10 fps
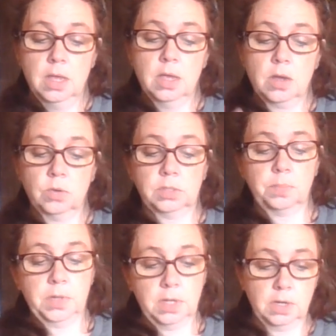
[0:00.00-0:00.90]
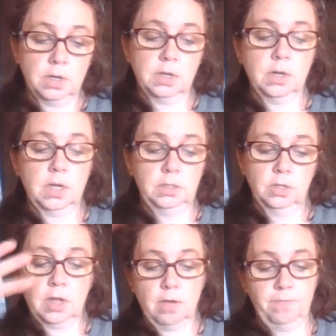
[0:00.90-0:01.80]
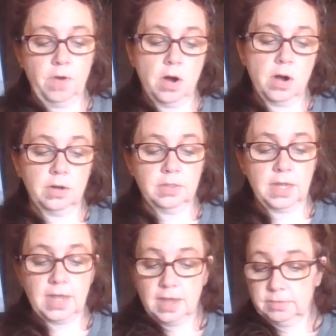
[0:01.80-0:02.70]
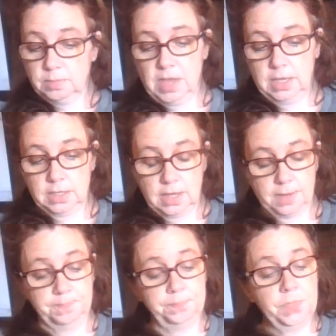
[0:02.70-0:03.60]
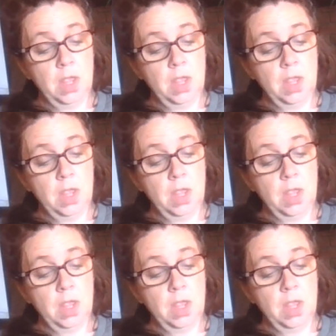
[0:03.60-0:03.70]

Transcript: It goes up here, and look how far, then I have to make it again.